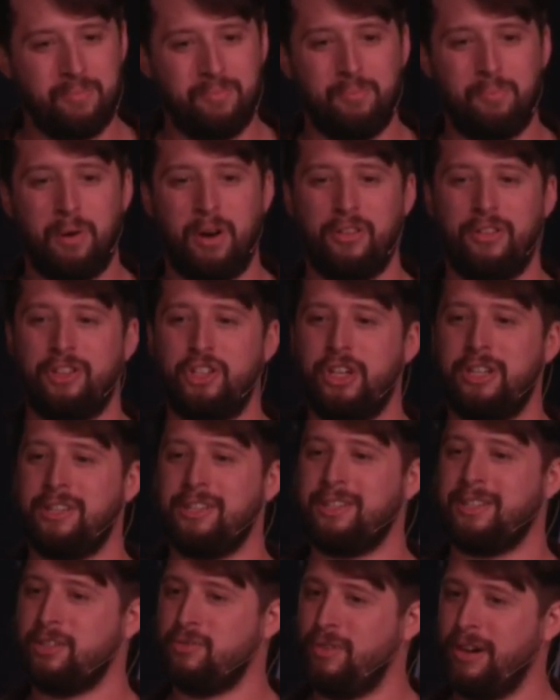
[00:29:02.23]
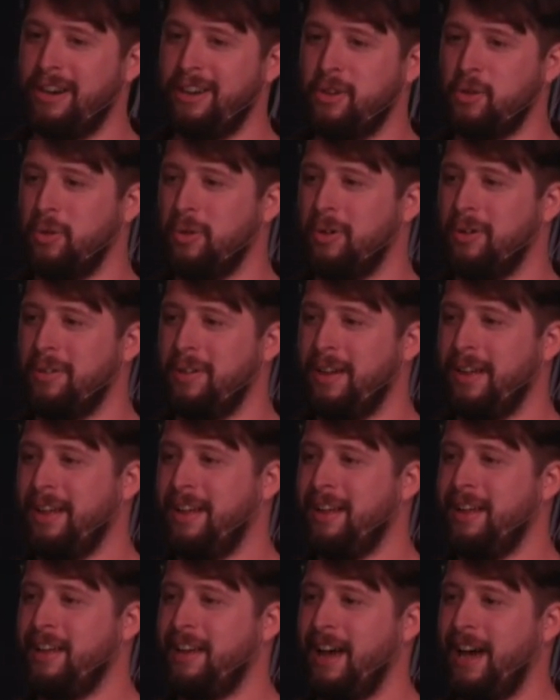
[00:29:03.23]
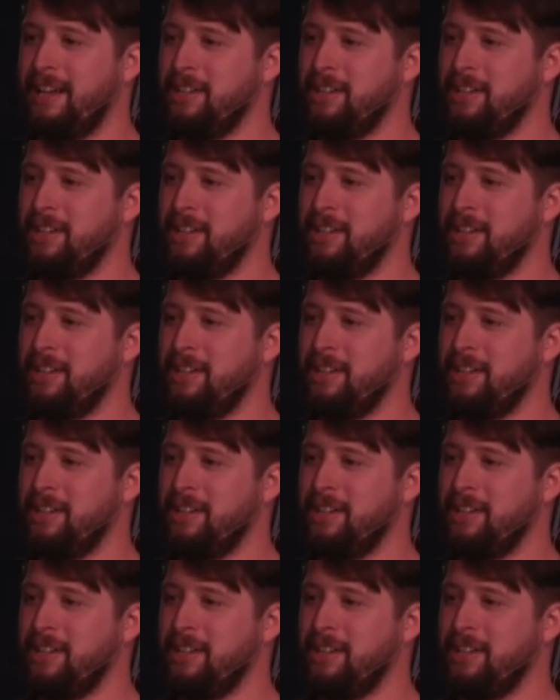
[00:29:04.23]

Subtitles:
birth of Jesus is very cool. I